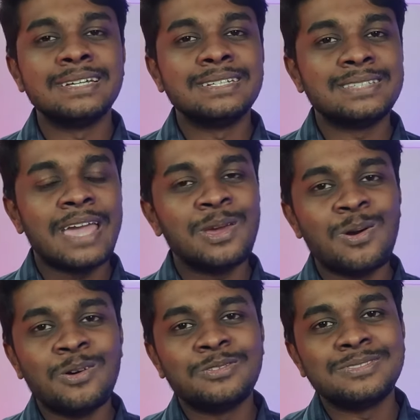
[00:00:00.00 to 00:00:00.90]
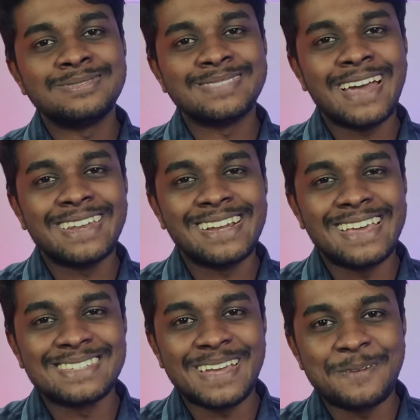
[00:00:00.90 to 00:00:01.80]
Signing off until
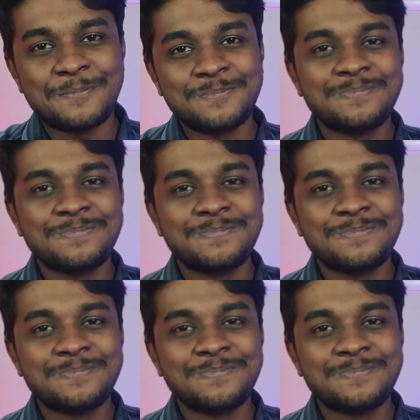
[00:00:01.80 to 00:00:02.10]
next time.